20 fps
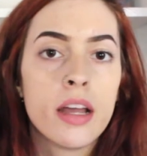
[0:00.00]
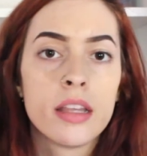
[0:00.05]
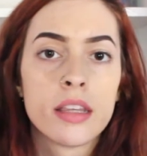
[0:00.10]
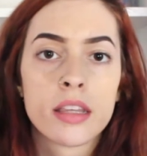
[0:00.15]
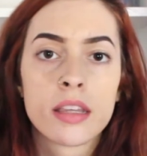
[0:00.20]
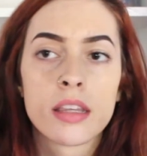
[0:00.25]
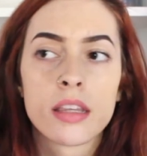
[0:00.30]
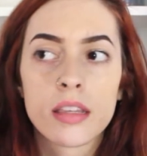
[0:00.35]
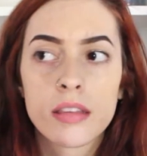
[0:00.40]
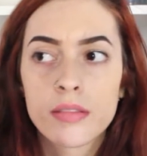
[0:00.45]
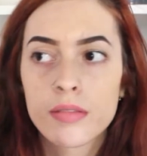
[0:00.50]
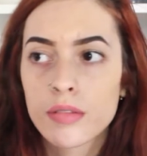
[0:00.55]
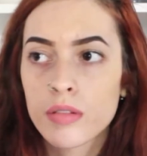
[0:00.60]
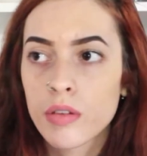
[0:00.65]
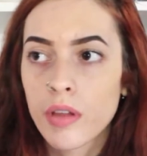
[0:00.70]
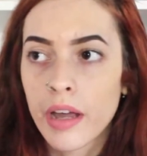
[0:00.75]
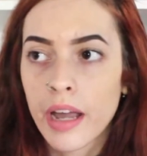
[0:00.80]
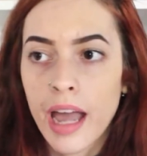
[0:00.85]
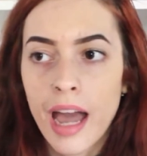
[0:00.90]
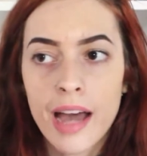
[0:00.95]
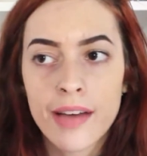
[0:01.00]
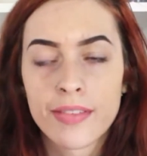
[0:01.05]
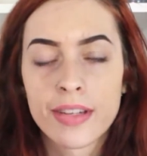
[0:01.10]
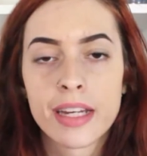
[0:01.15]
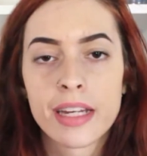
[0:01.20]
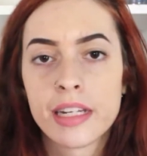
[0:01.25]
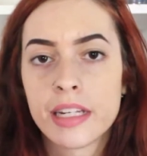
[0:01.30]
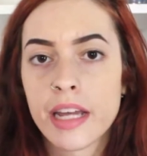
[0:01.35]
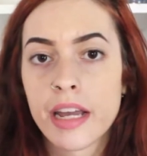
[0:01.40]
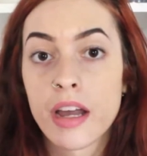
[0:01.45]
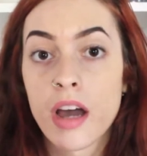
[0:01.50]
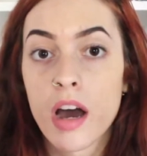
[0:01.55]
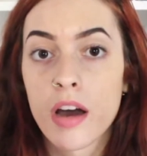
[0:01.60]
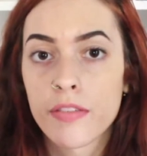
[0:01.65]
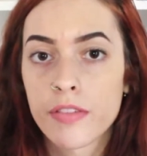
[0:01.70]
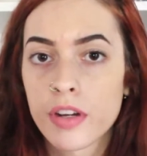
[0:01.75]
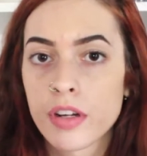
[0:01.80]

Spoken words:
and like having a day off.